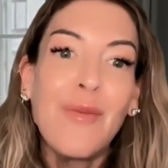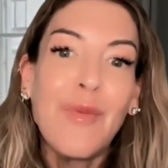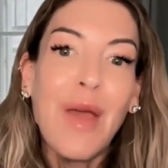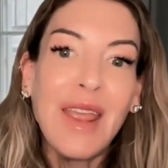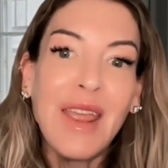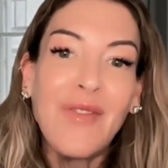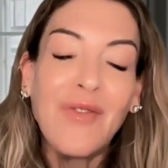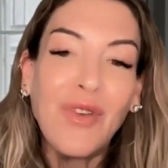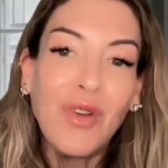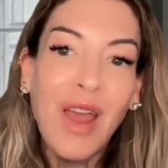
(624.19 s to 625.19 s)
Many
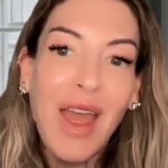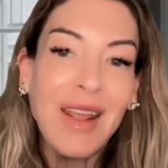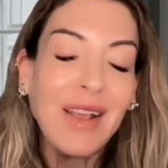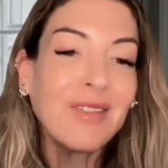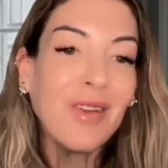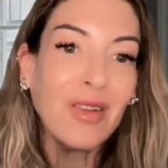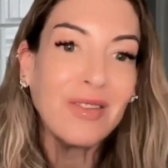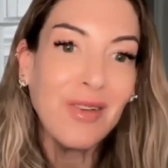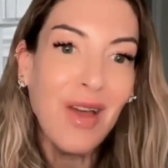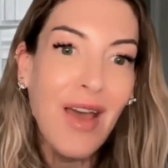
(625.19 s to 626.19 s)
food addicts
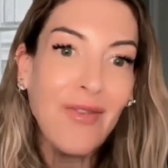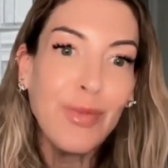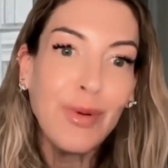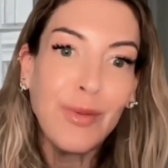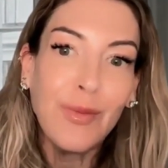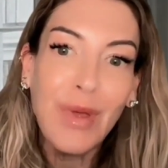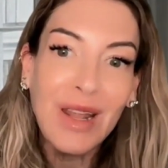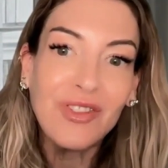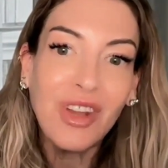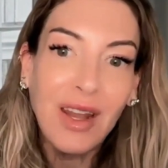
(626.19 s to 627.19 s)
also have
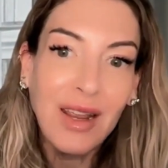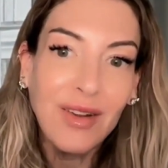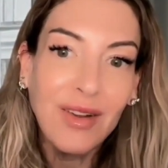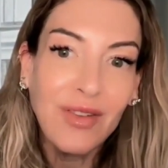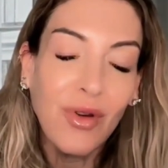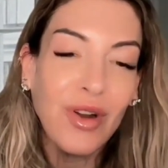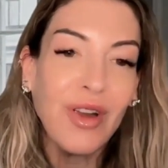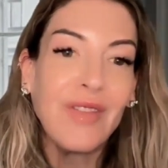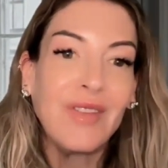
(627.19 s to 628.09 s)
binge eating disorder.